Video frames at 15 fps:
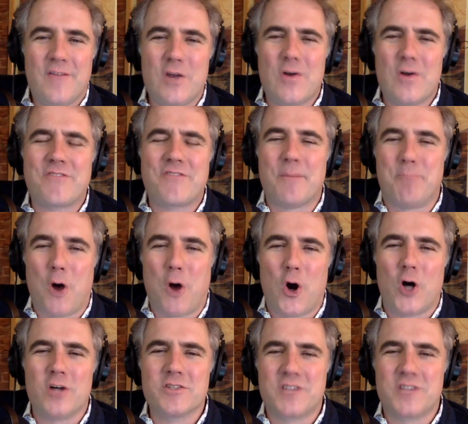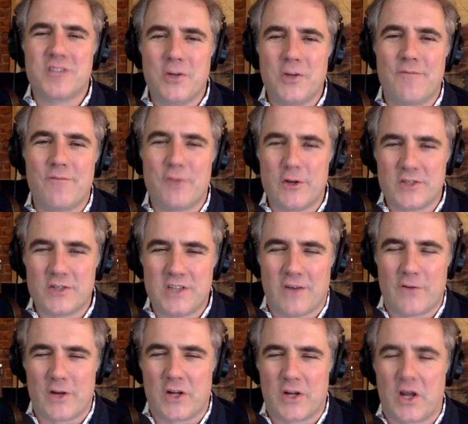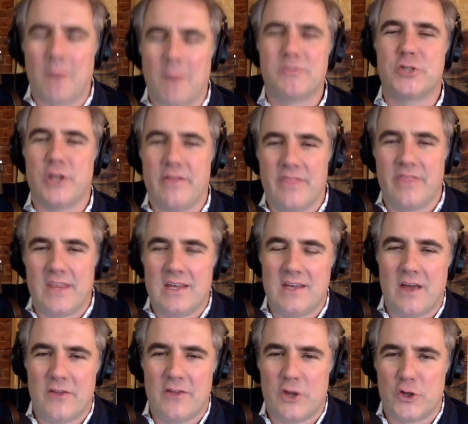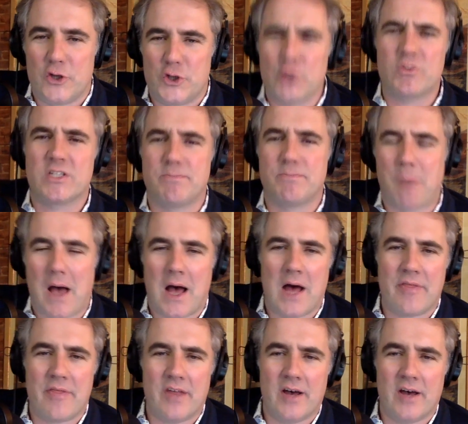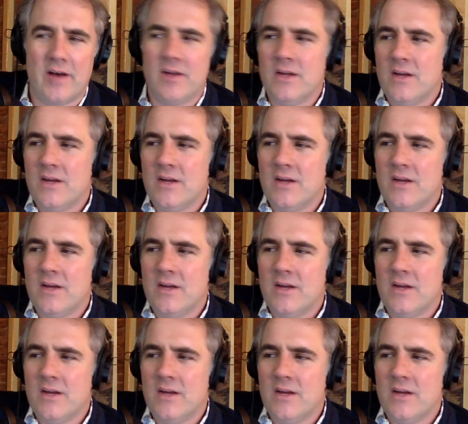don't have the balls to do it for yourself, or the gumption, the the shoot the